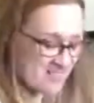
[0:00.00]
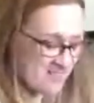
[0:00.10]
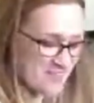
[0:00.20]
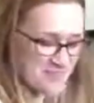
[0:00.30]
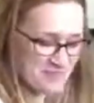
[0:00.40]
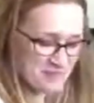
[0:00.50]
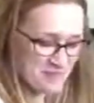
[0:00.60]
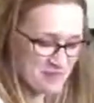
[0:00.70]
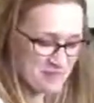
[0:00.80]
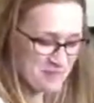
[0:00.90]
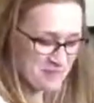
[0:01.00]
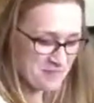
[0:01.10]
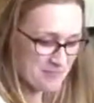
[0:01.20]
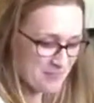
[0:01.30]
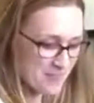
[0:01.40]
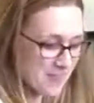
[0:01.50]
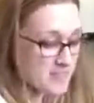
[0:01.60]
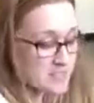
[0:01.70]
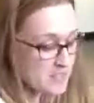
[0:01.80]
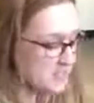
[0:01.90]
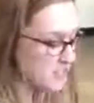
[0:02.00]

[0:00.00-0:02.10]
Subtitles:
Beautiful. So this is